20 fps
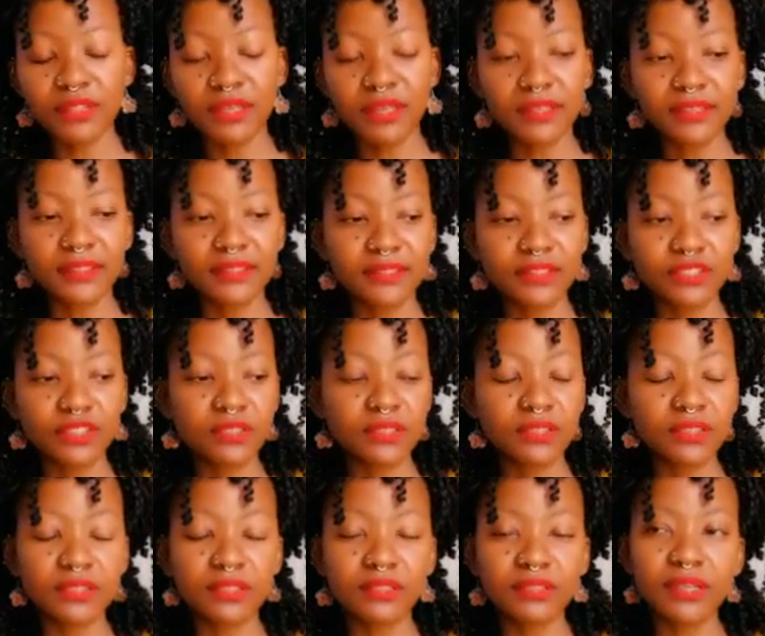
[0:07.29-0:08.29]
Like, just
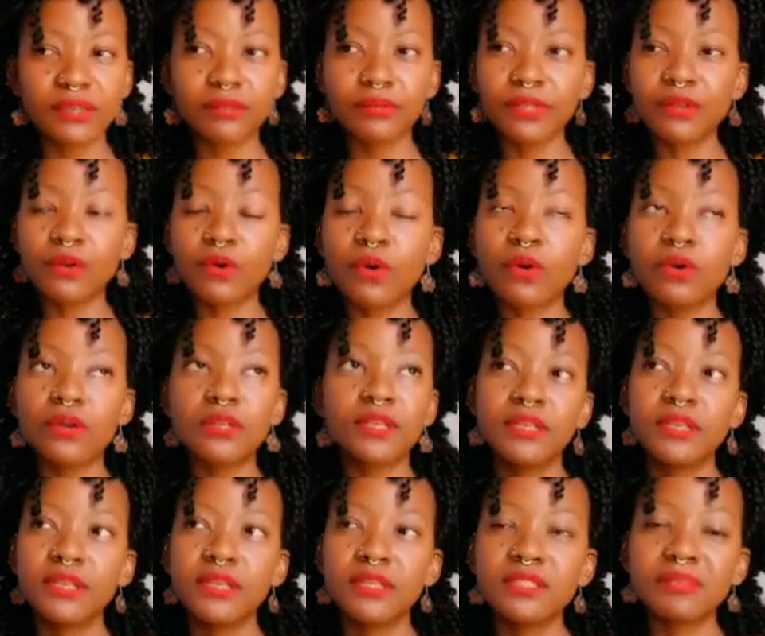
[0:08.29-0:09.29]
to, like,
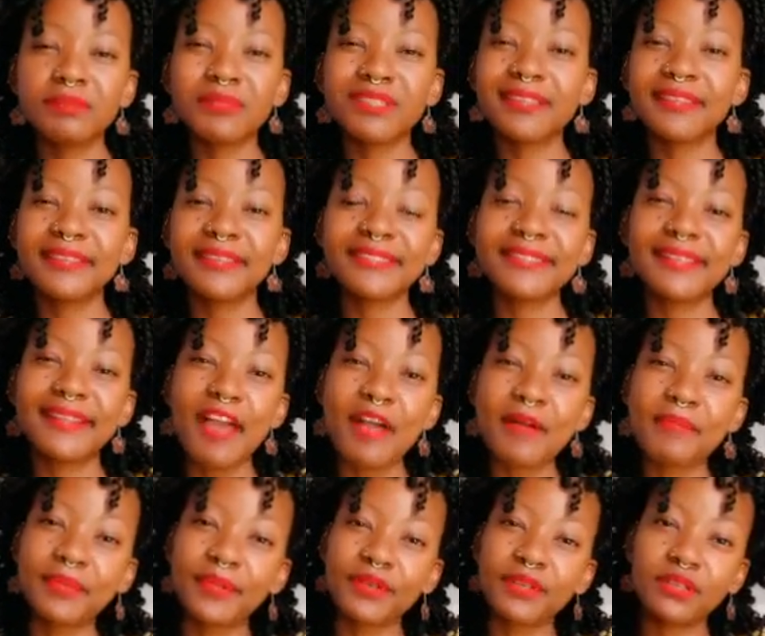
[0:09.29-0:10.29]
recoil some of the things that
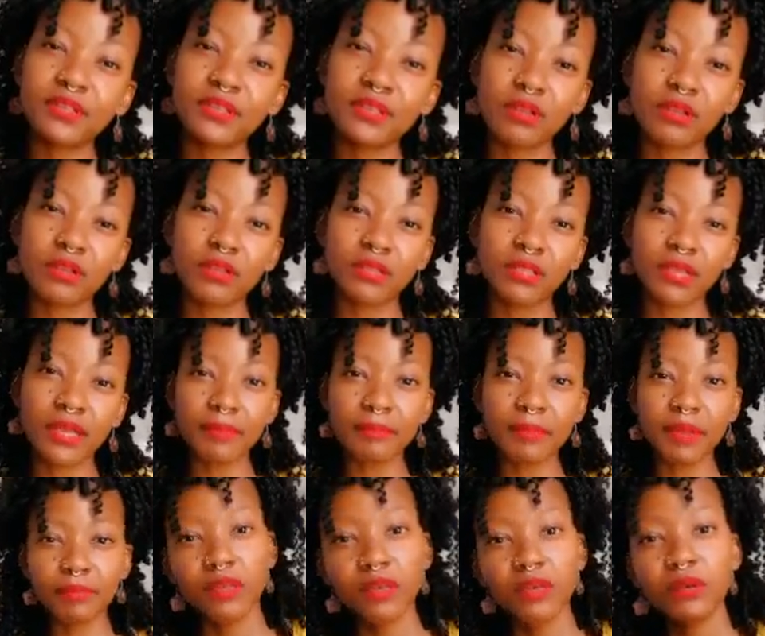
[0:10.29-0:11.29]
happened on the
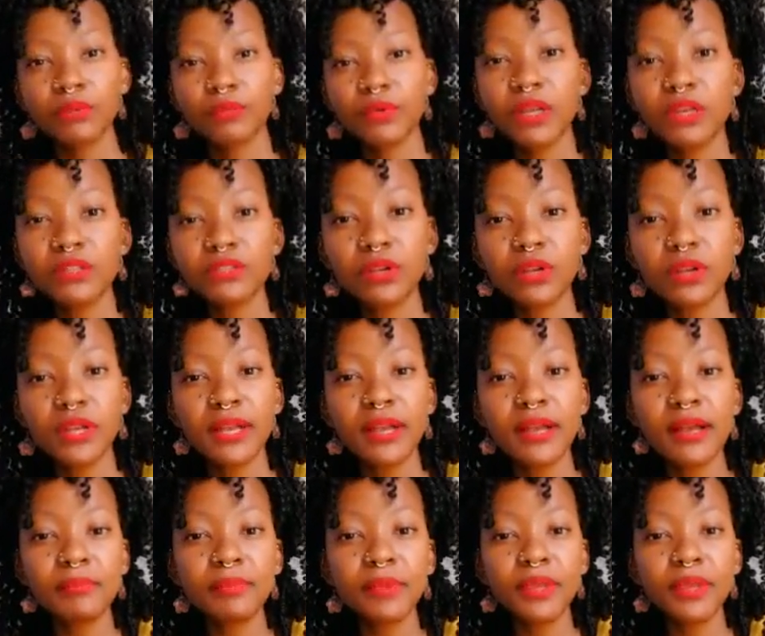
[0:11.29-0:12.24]
come-up when I was growing up.